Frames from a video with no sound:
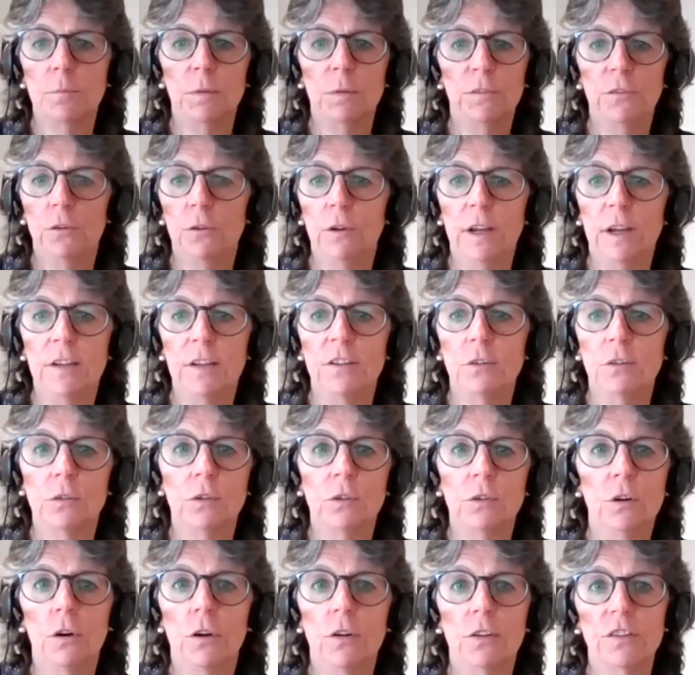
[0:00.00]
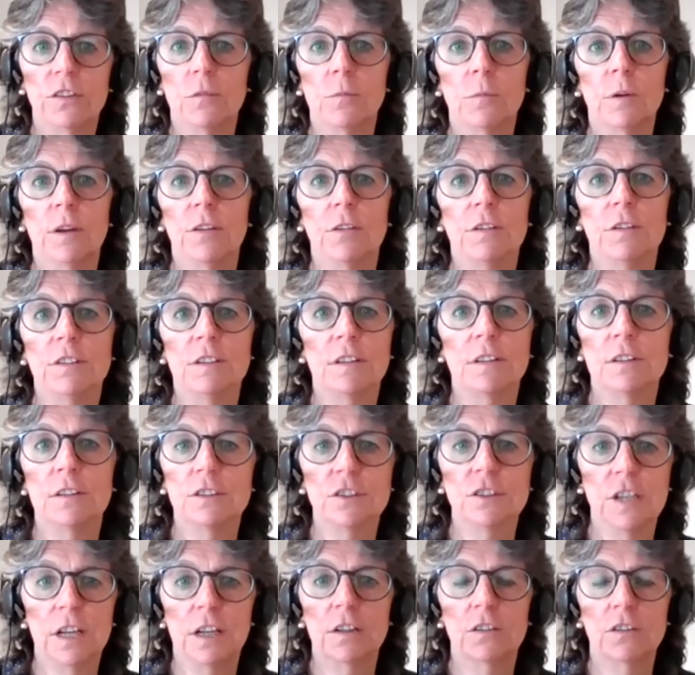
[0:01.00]
beforehand or not, and whether it's in the
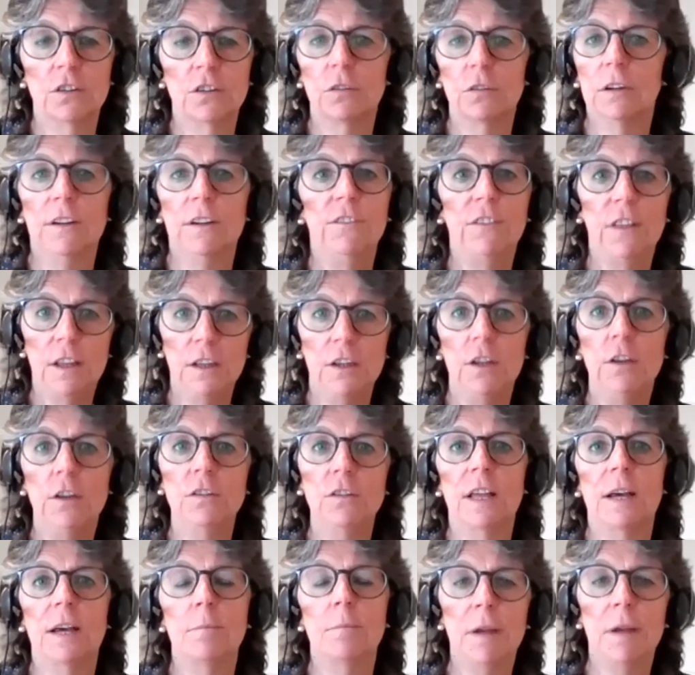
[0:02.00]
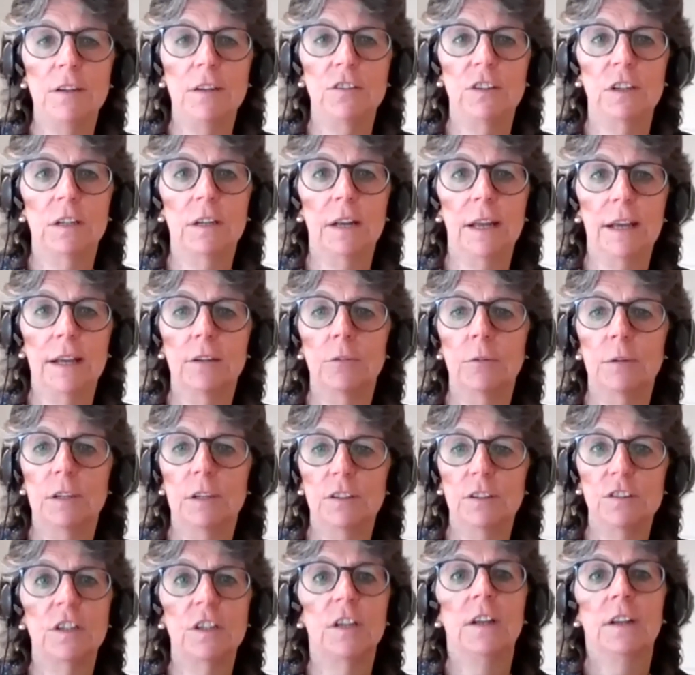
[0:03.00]
checker tool. If they use that magic
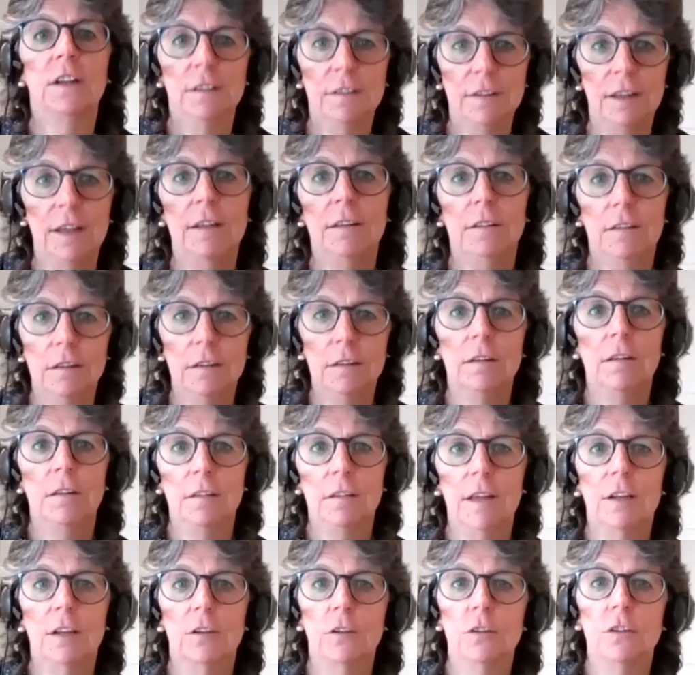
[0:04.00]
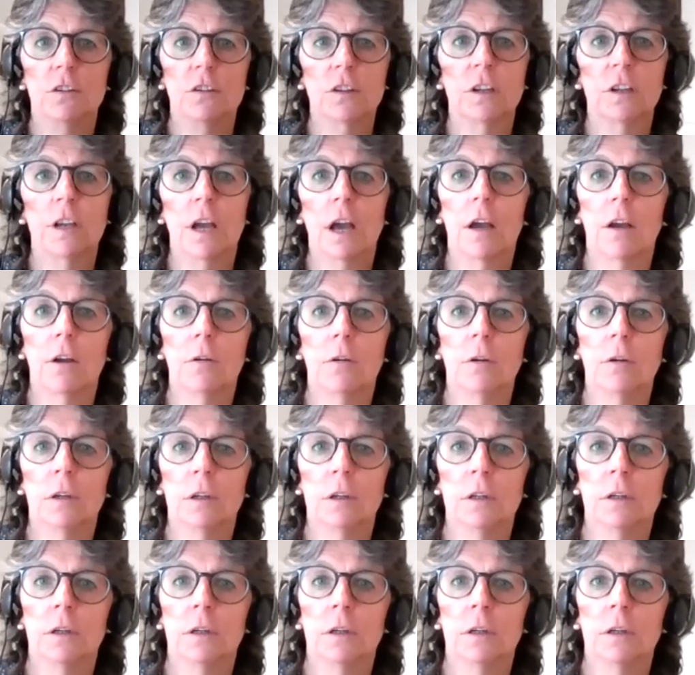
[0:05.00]
language, then they're good to go.